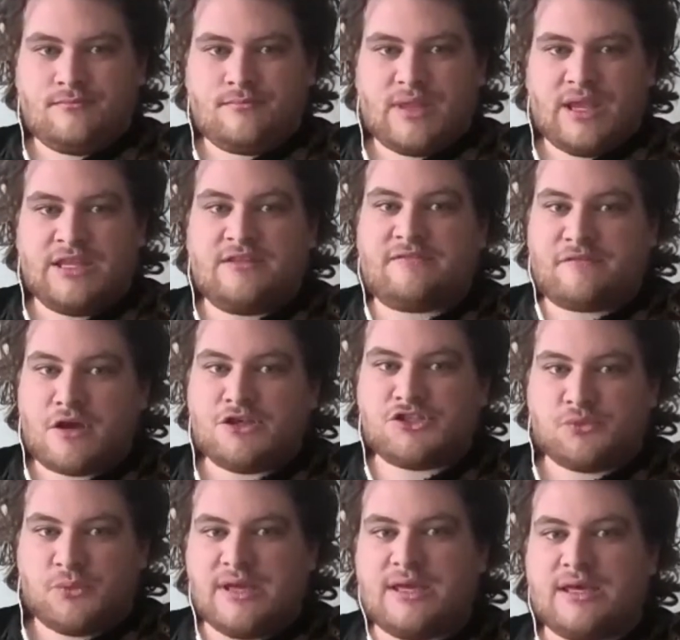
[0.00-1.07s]
In the first
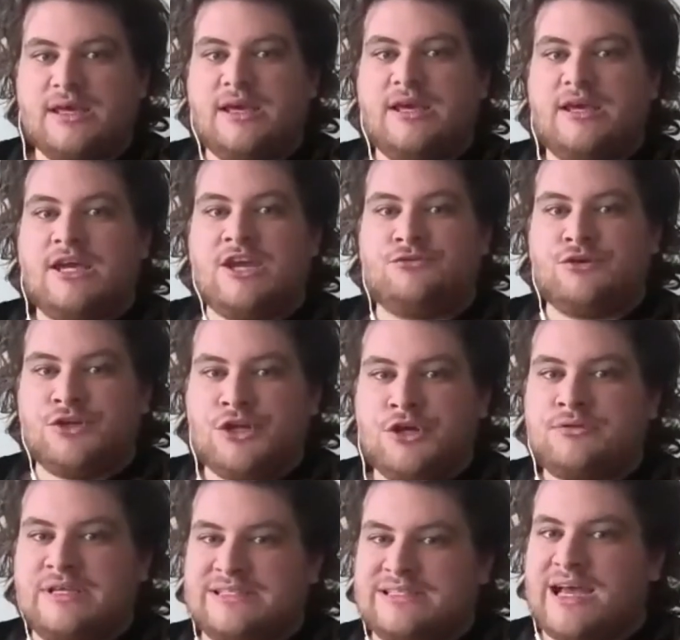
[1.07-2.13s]
week, he renewed
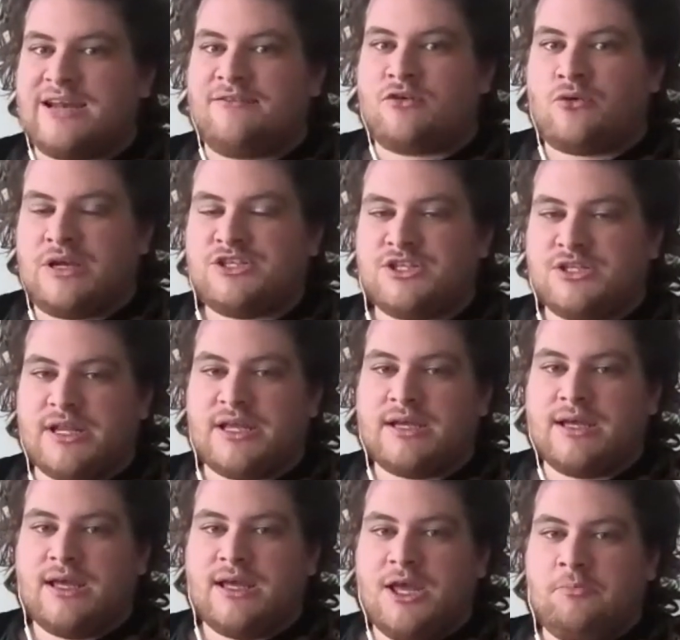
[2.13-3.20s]
this line of questioning,
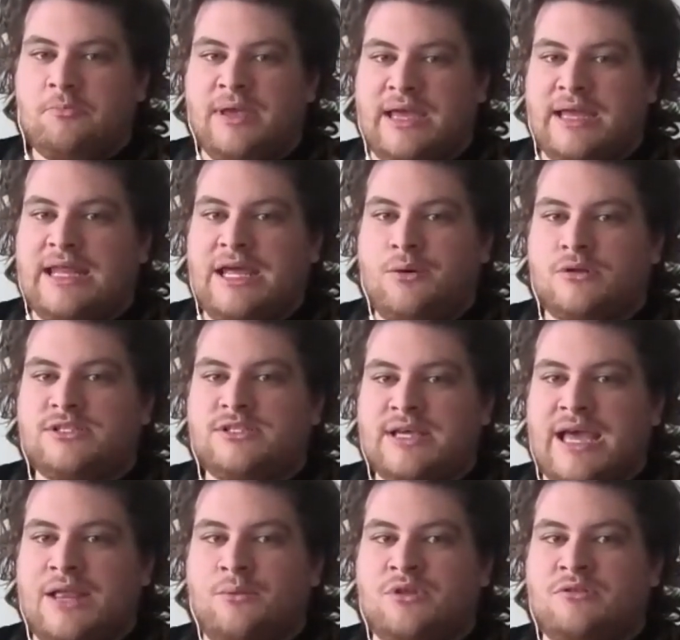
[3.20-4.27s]
beginning once
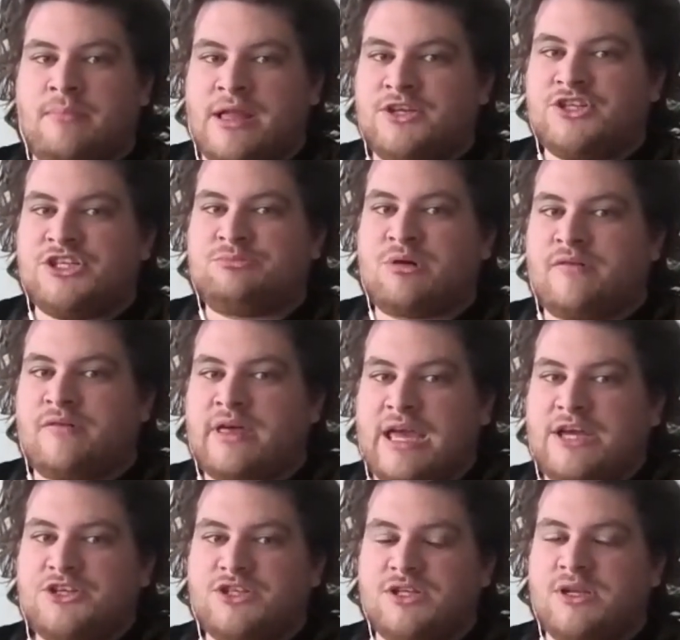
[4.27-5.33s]
again with Mensch's
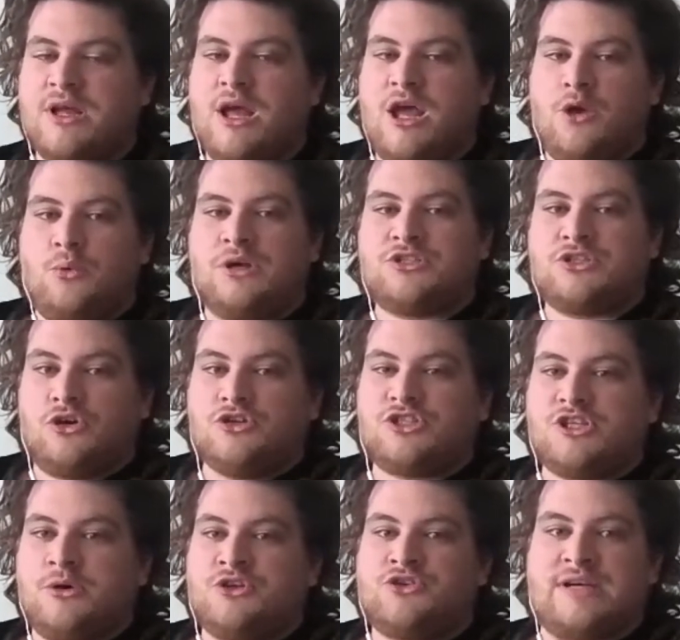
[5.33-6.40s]
provocation, whilst
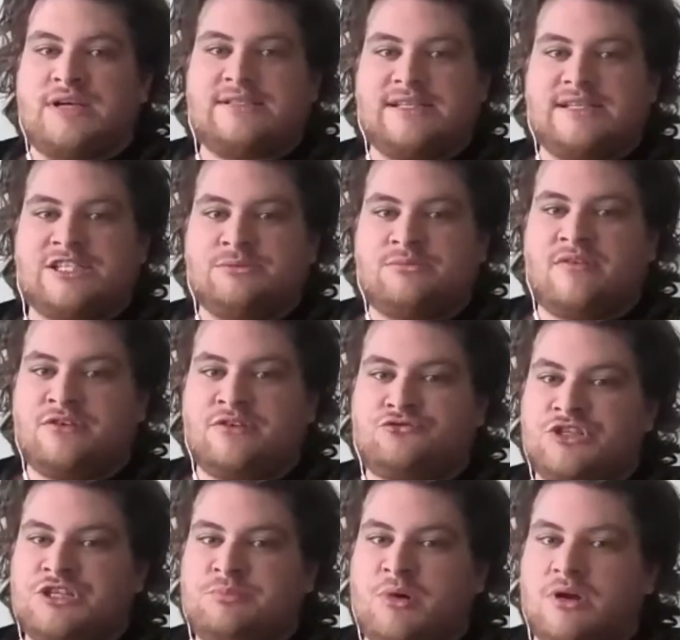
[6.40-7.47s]
also addressing some of his
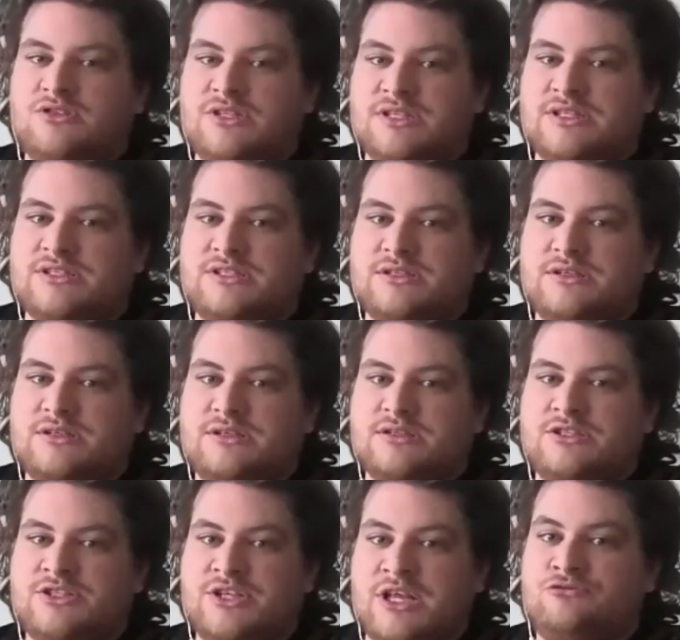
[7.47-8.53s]
responses
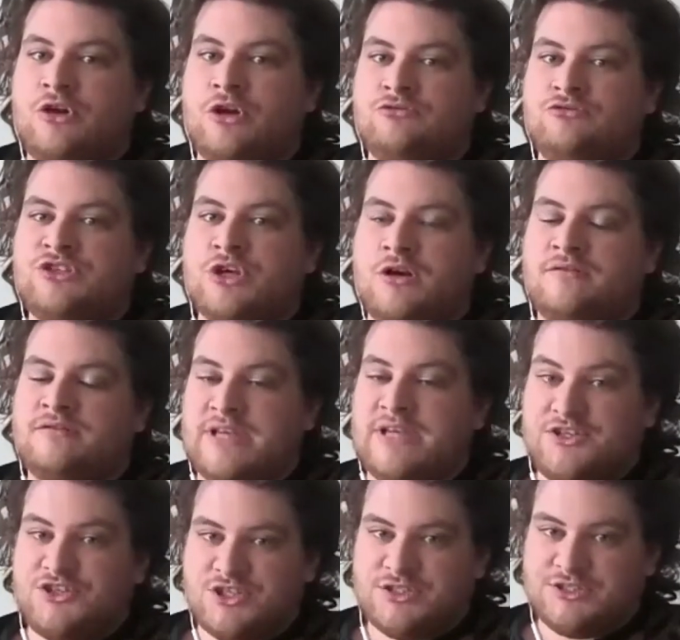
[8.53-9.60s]
still unresolved
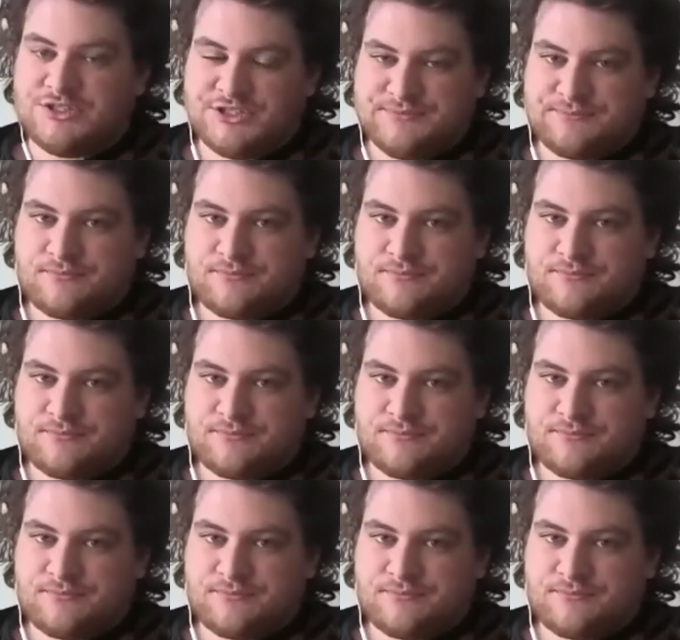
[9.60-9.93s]
tensions.